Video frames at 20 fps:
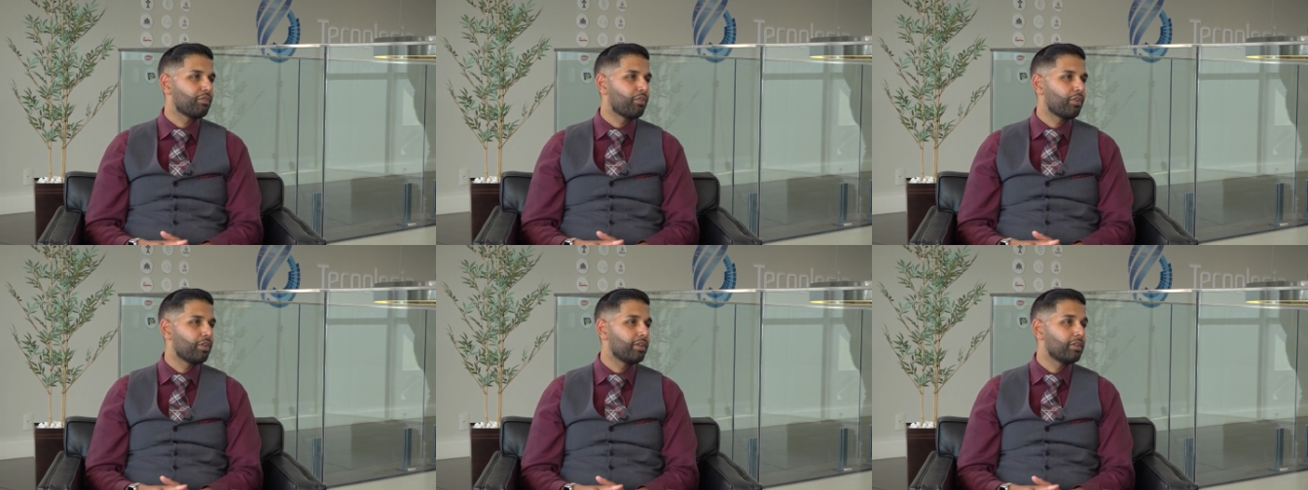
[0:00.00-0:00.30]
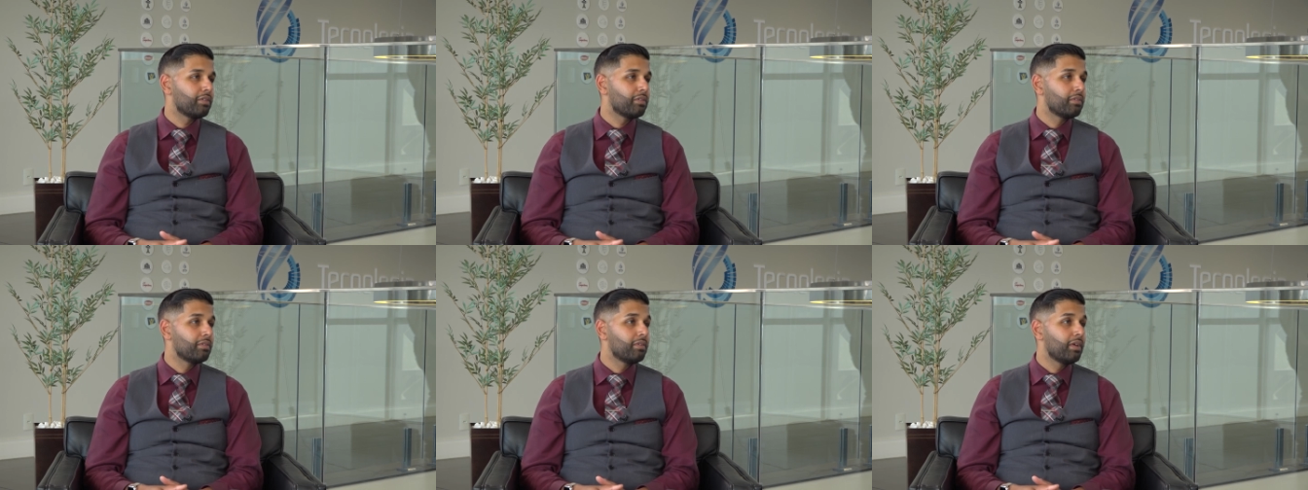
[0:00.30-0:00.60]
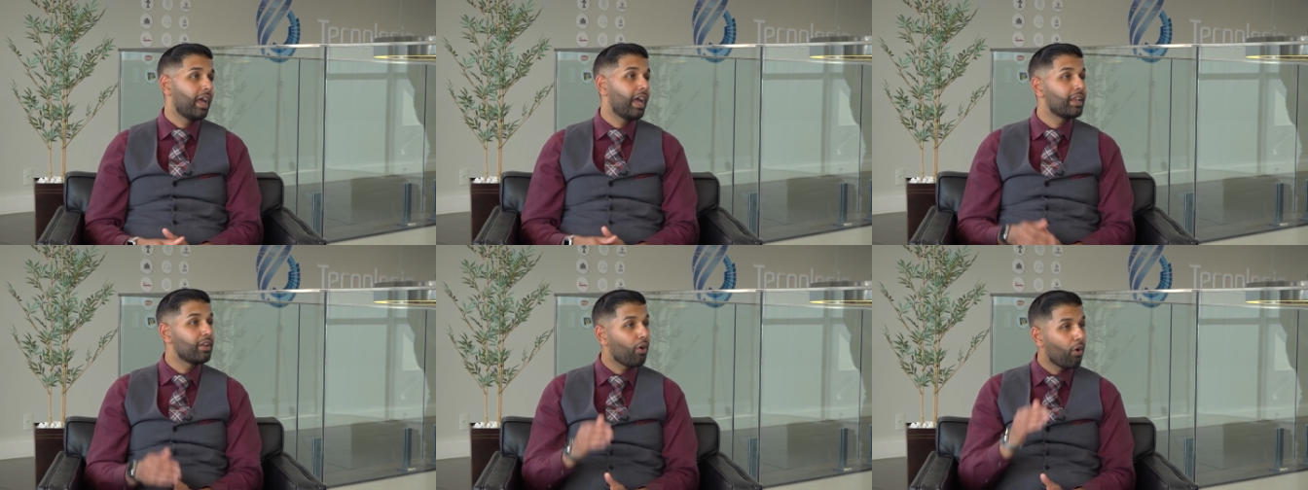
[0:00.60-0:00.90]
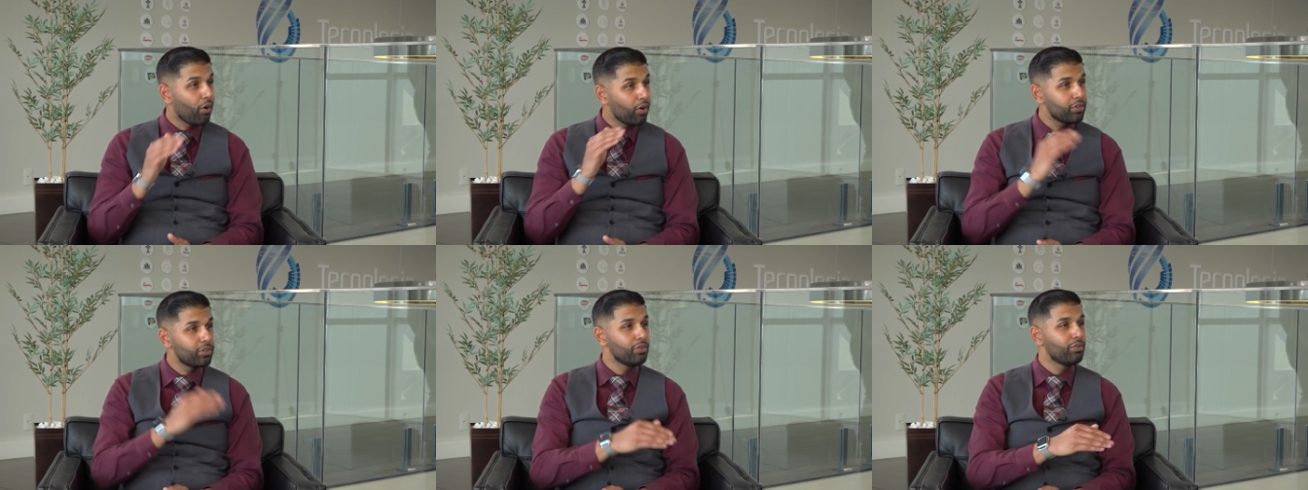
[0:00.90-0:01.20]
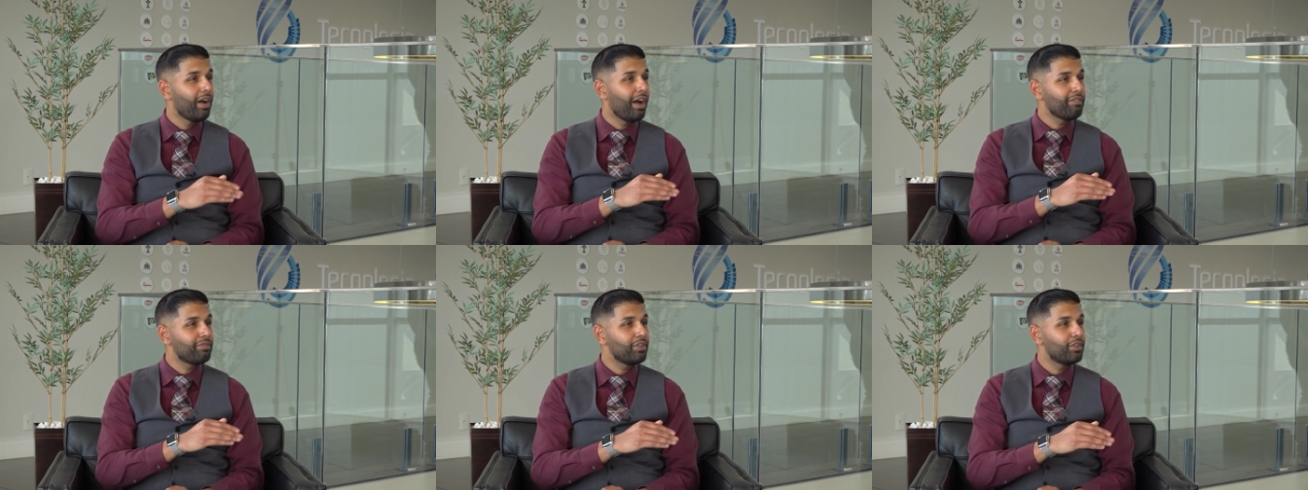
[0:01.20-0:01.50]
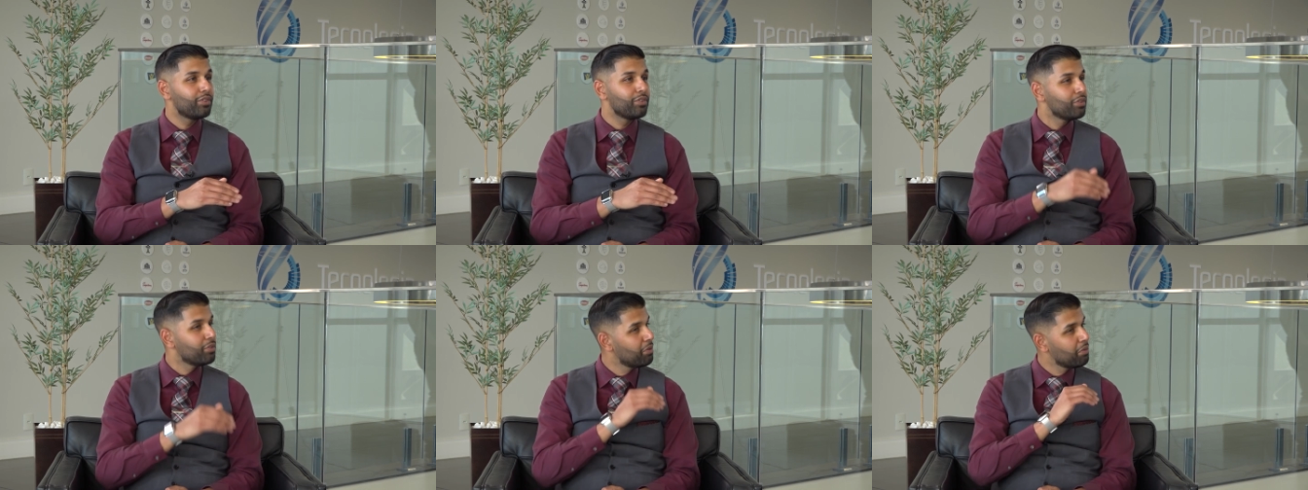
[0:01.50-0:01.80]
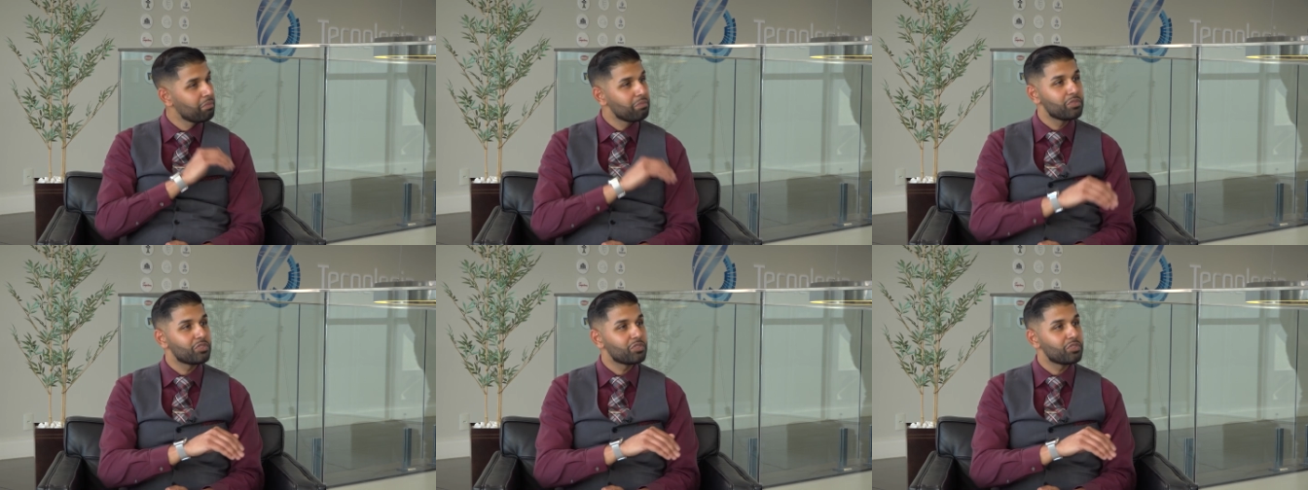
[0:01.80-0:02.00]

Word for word: for you and all you have to do,